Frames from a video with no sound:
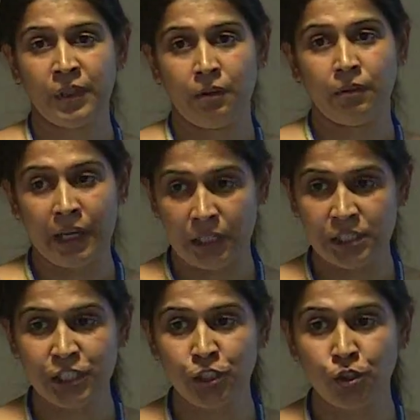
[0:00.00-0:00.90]
viral
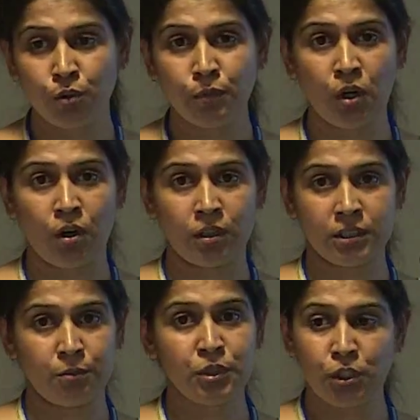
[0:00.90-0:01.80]
genome or
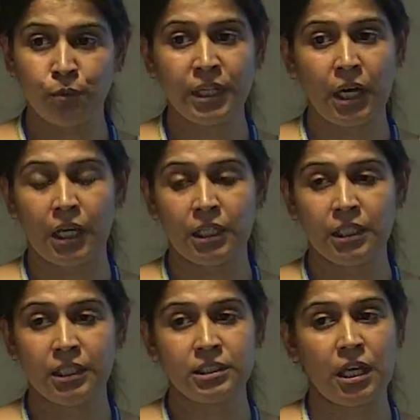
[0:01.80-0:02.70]
subgenomic
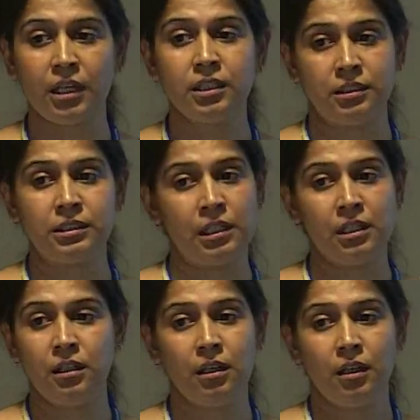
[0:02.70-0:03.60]
RNAs are
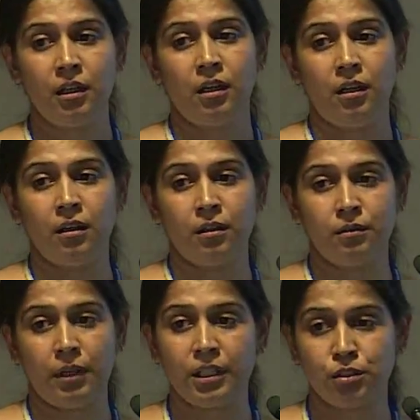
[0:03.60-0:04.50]
still
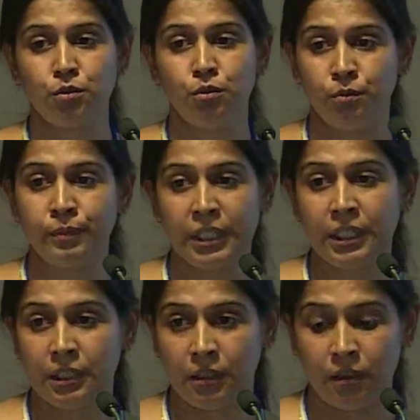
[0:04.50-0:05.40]
has to
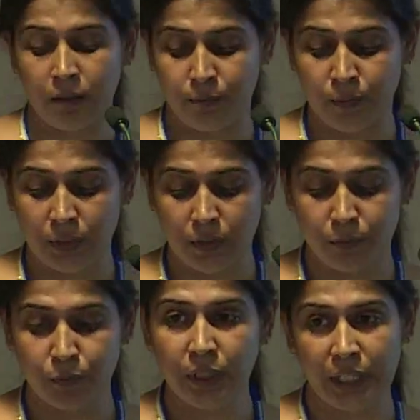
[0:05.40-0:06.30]
be
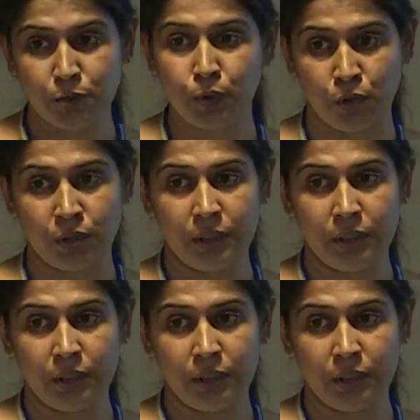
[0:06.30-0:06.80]
explored.